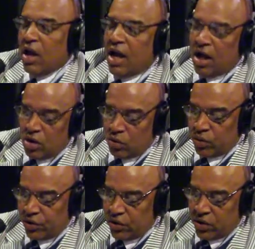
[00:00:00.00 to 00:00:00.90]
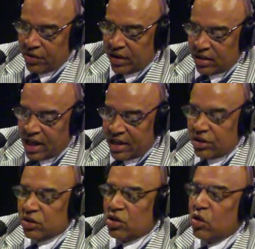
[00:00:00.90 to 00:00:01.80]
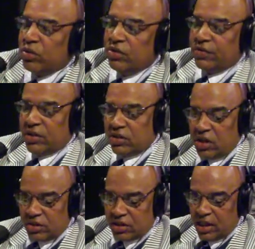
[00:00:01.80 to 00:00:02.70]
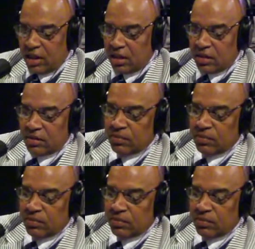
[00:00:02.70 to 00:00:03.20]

How old were you? I think 9 years old when you first started singing?